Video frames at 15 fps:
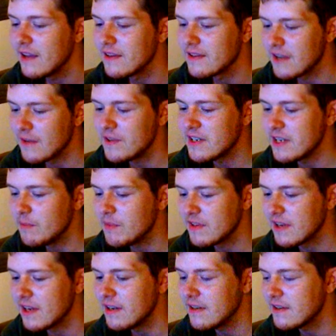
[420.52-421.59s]

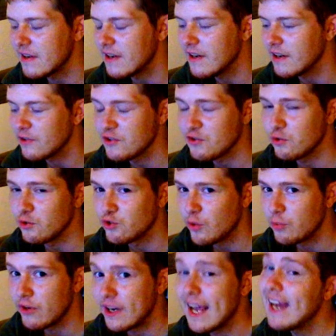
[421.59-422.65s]
17% crystal
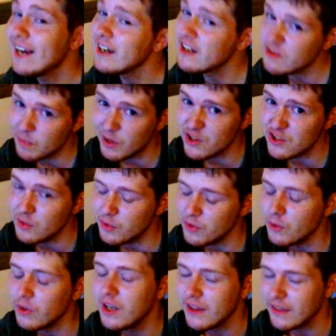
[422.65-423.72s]
drop rate, and it is
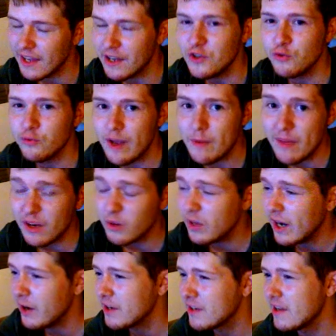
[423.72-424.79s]
possible. That new red metal
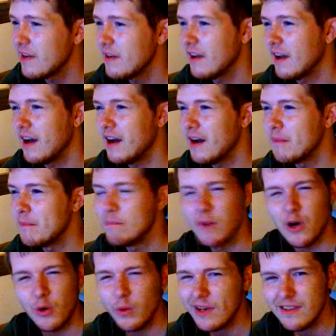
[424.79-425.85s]
character,
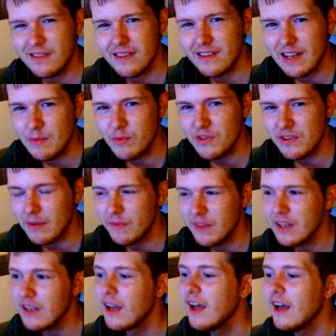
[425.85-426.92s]
Mo is his name or
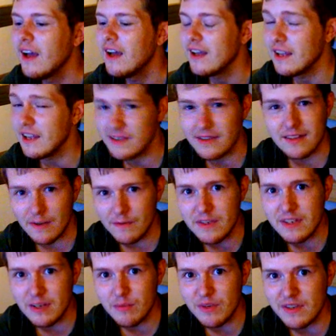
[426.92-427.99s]
something, is
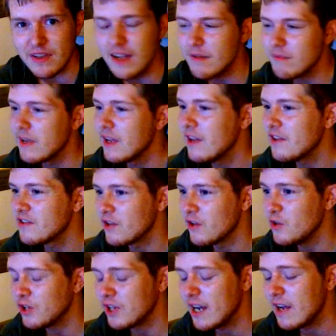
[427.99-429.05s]
17%, so
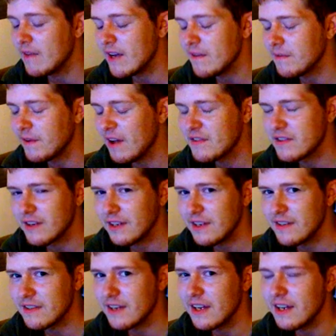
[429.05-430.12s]
you can have a 5-star
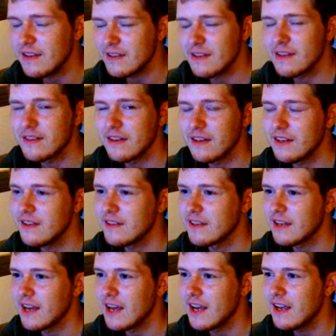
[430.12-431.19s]
Kisuke, a 6-star
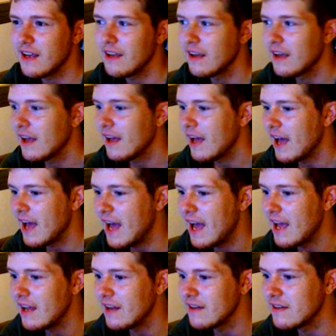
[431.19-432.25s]
Kisuke,
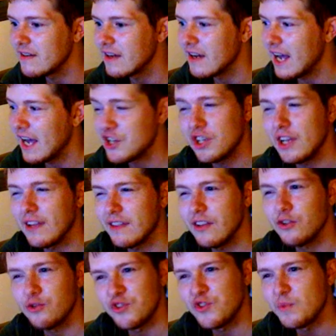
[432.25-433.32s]
and actually I
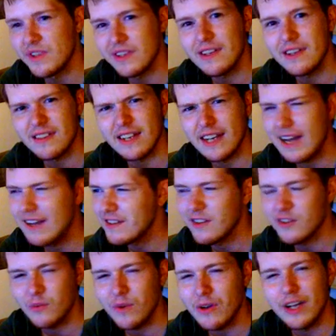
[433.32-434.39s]
think Christmas Kisuke has it
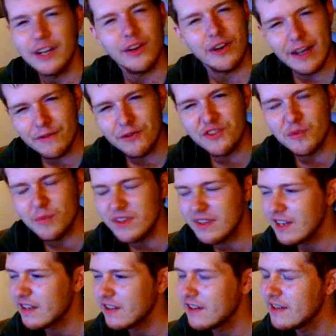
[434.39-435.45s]
as well. I don't have Christmas
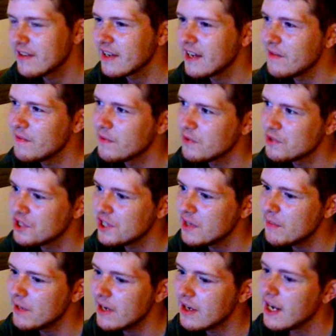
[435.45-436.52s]
Kisuke unfortunately,
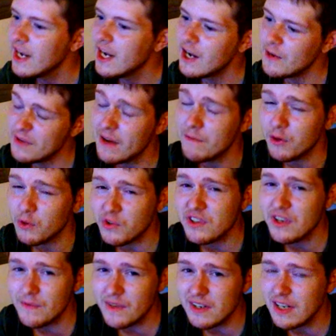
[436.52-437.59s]
but if you have all
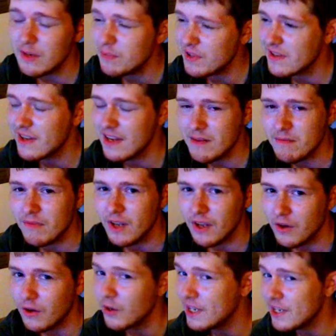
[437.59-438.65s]
17%
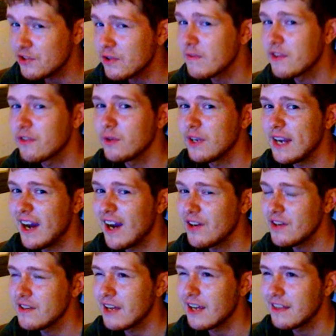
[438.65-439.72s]
on each of the 3
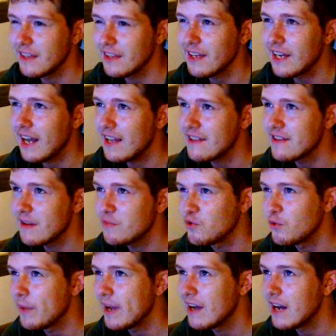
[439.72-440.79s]
characters, I think that adds up
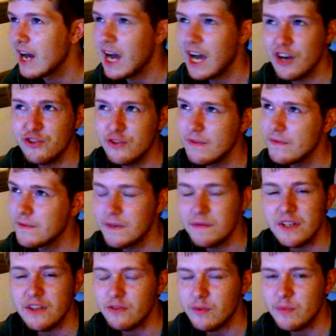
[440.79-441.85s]
to about
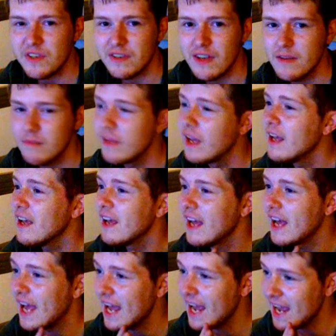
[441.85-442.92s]
153%,
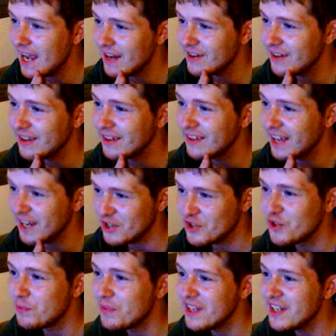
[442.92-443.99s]
and that
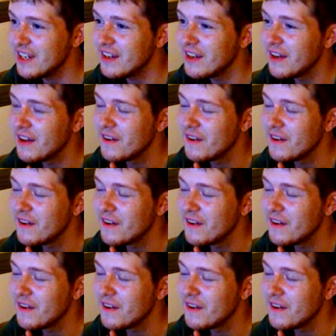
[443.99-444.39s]
should be